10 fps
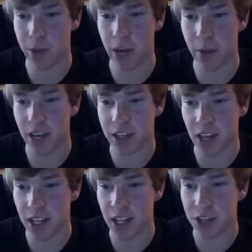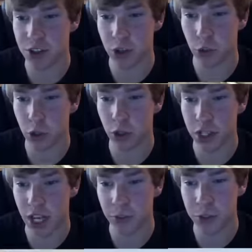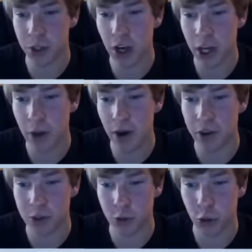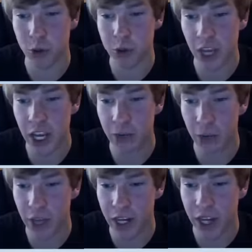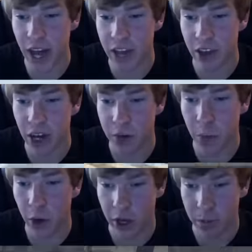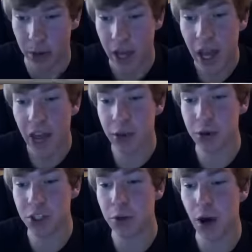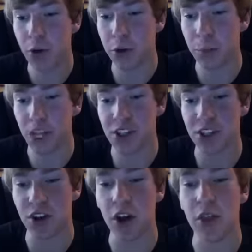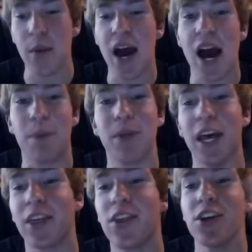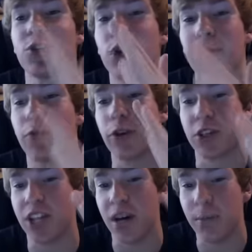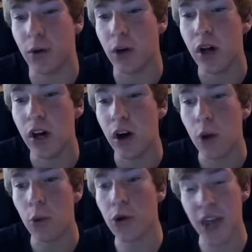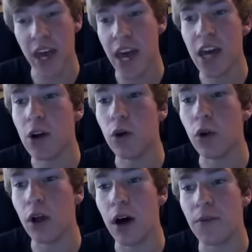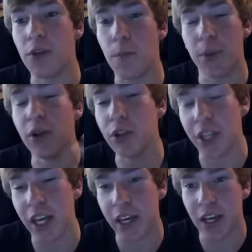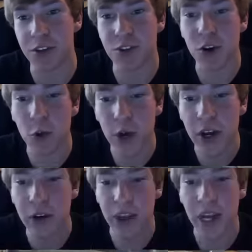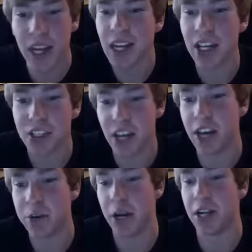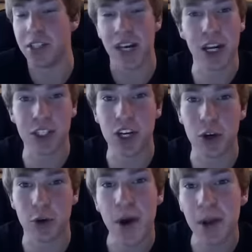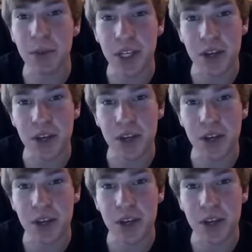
bmx techniques in the world and if you're talking about in the storm drain well then yeah you got a point but there are some other places on the map like this one for example where the angle of the building is so weird that getting a side right is actually incredibly